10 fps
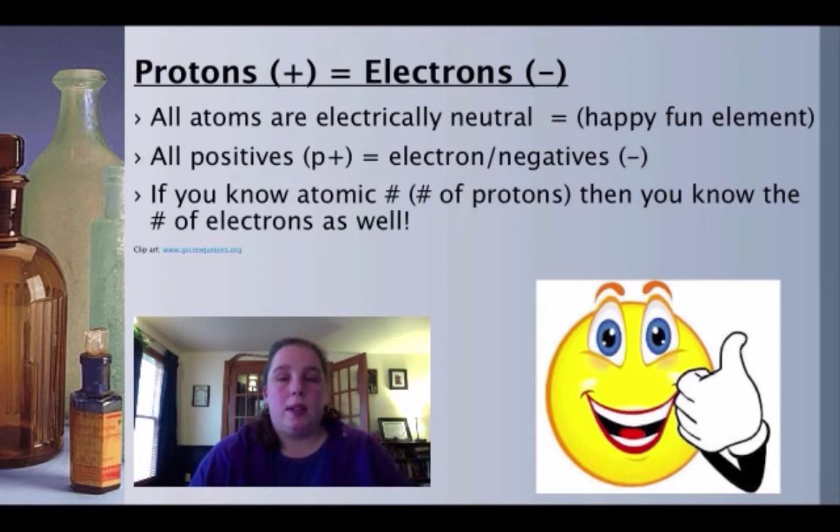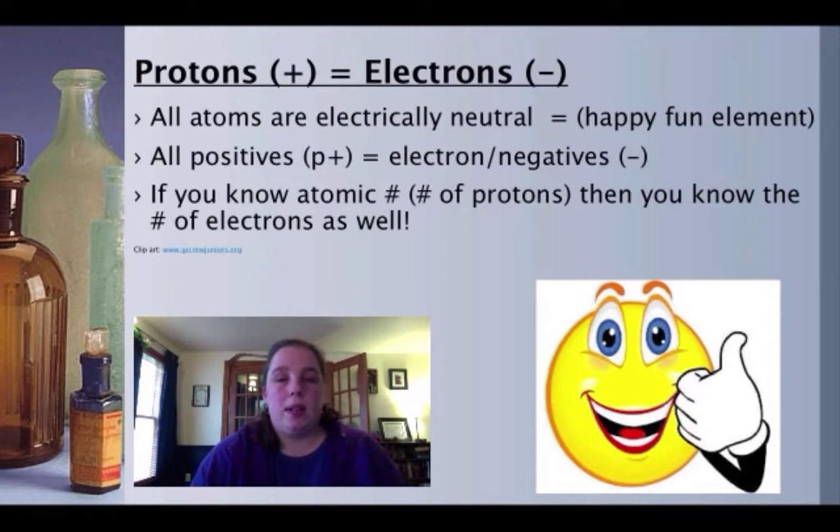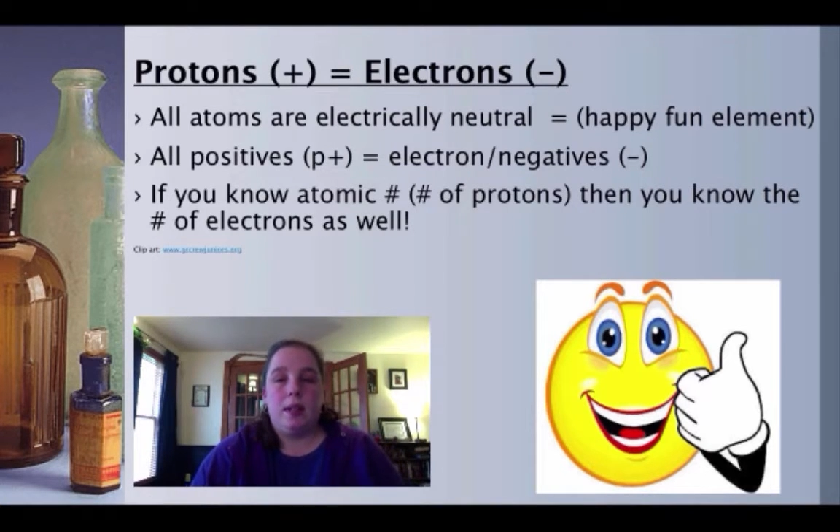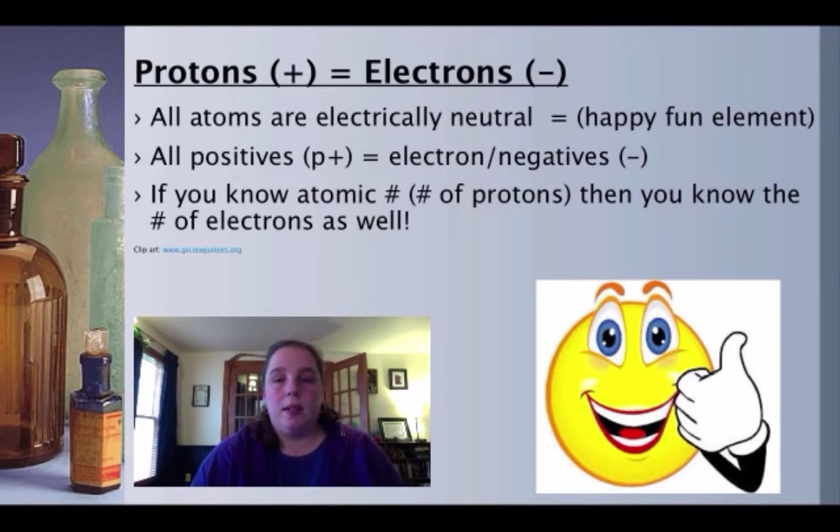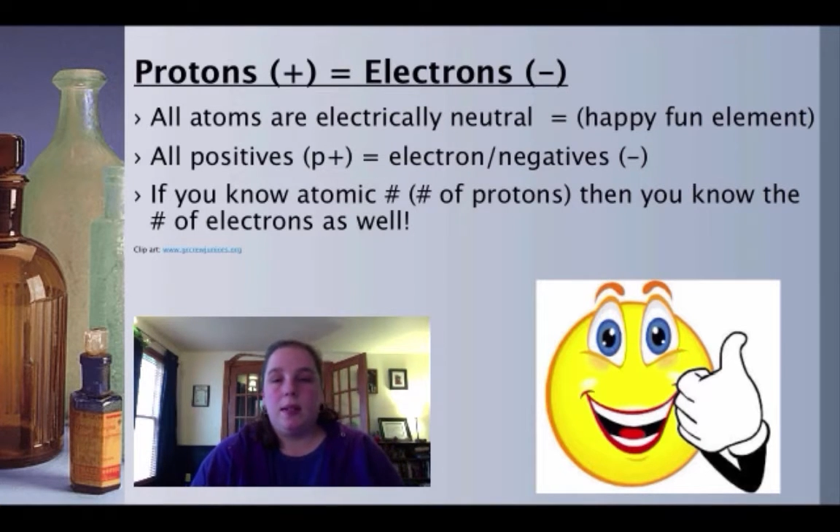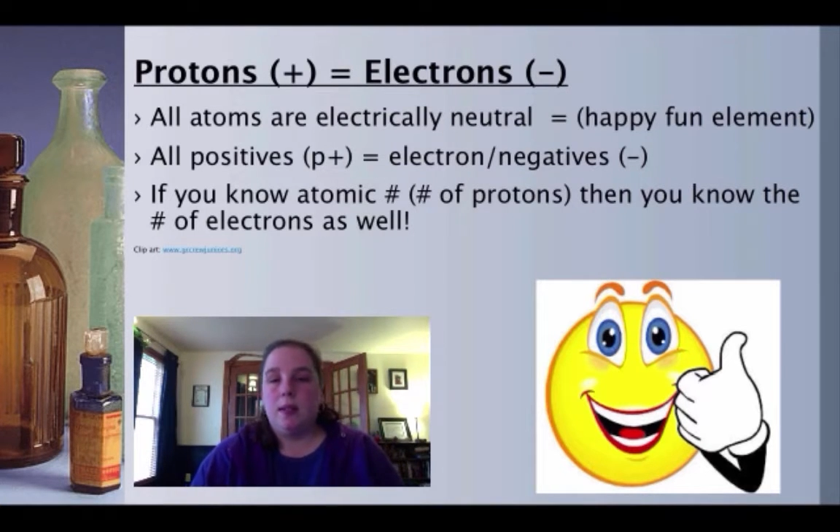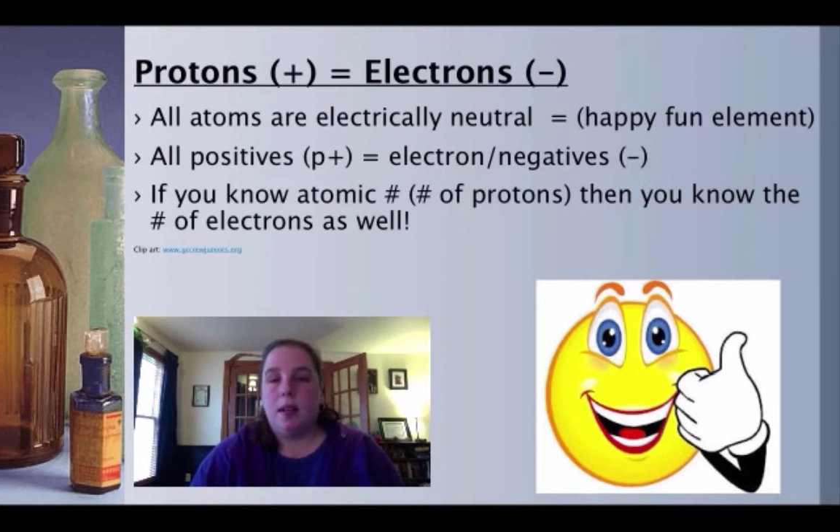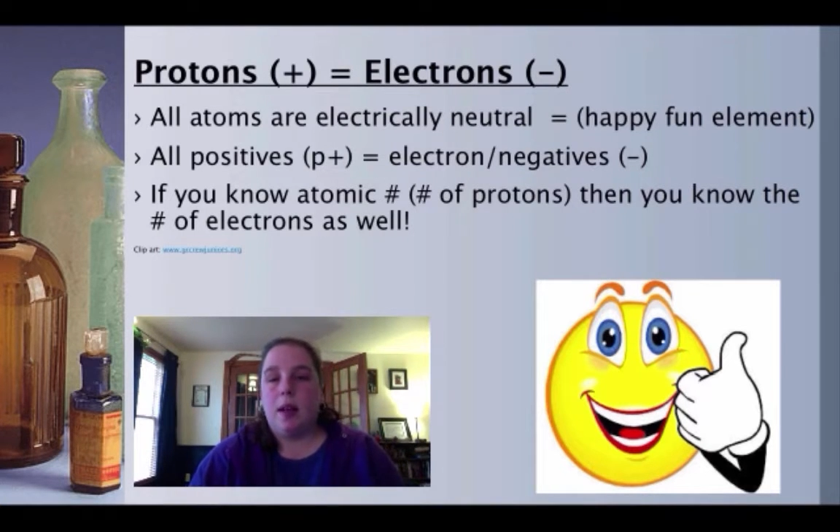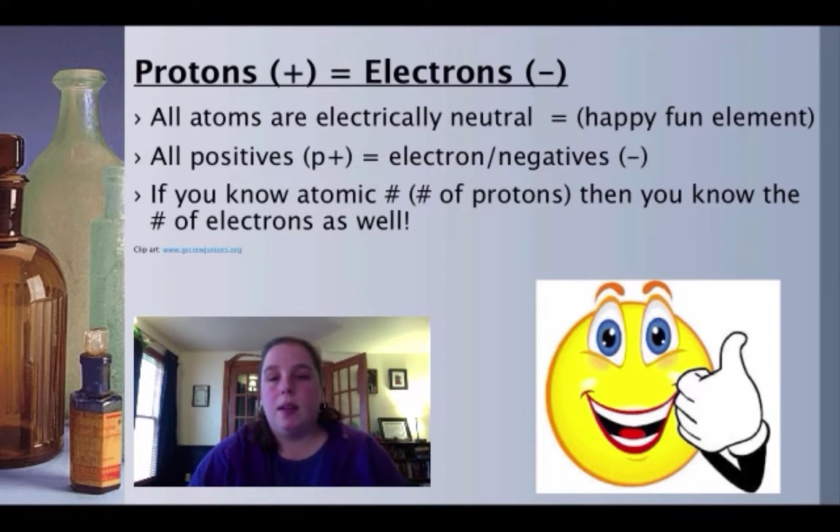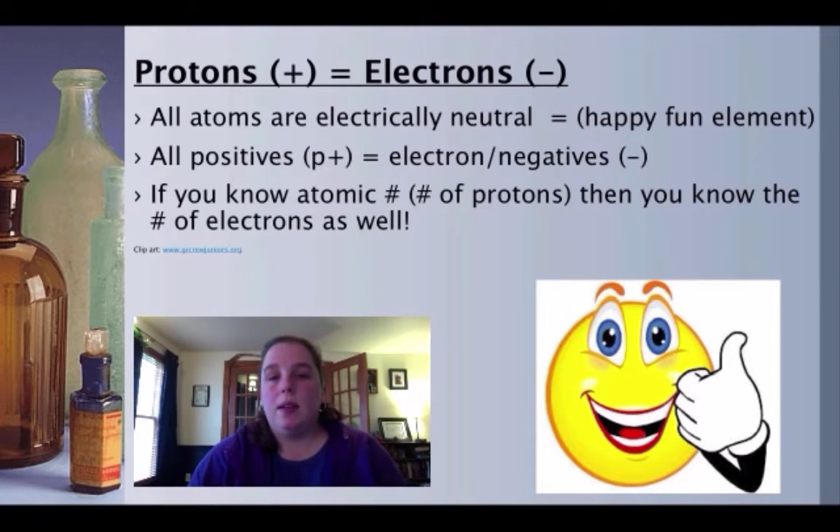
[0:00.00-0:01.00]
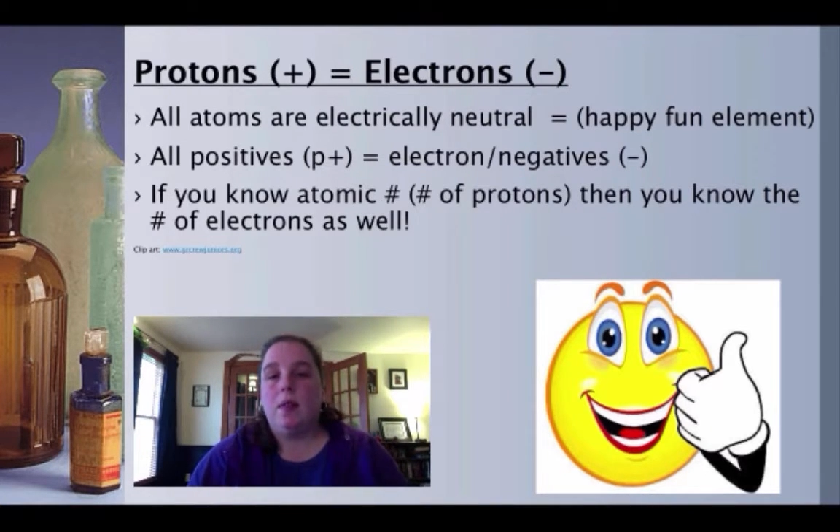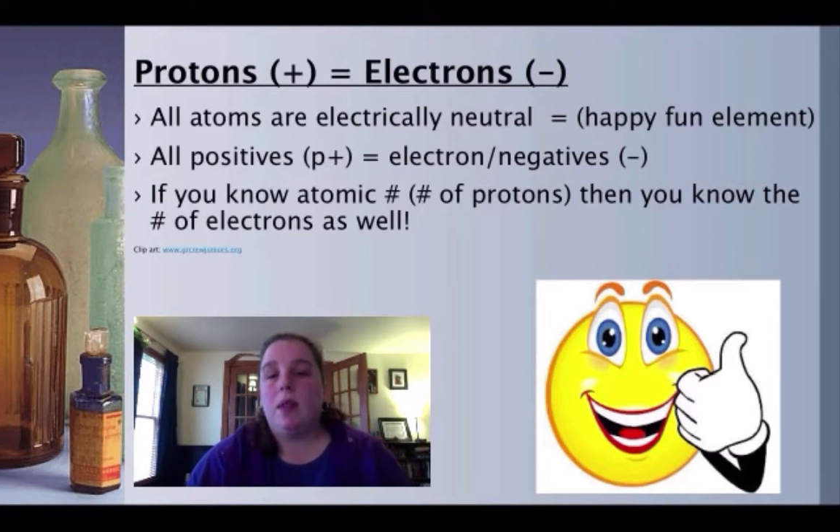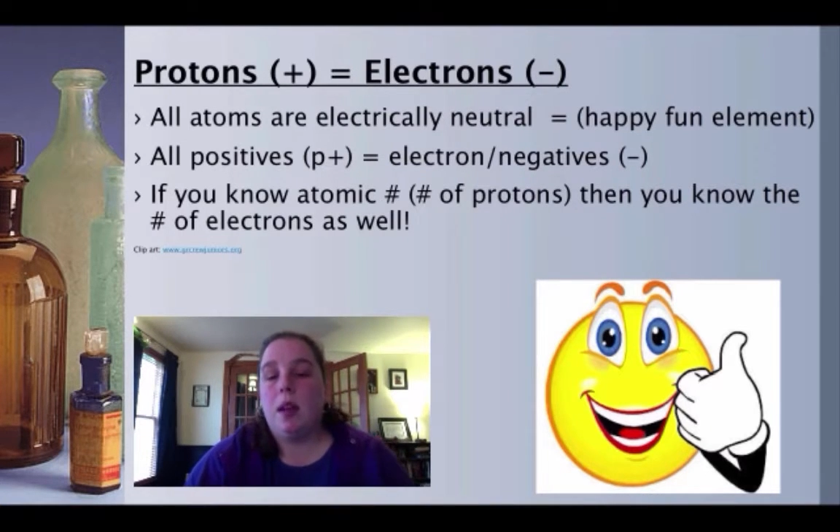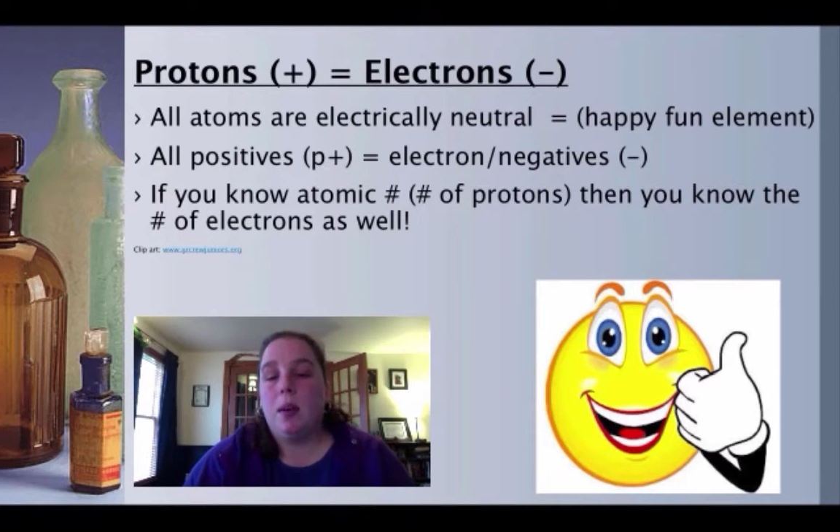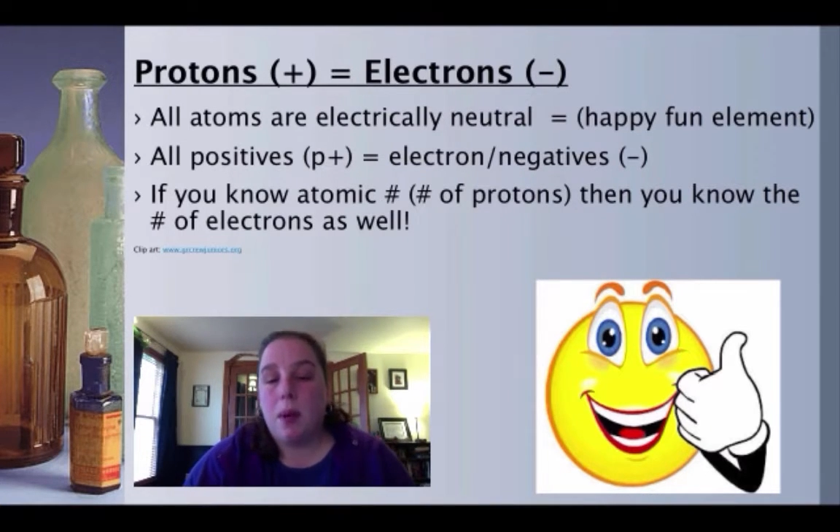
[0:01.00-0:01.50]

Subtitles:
and this is definitely a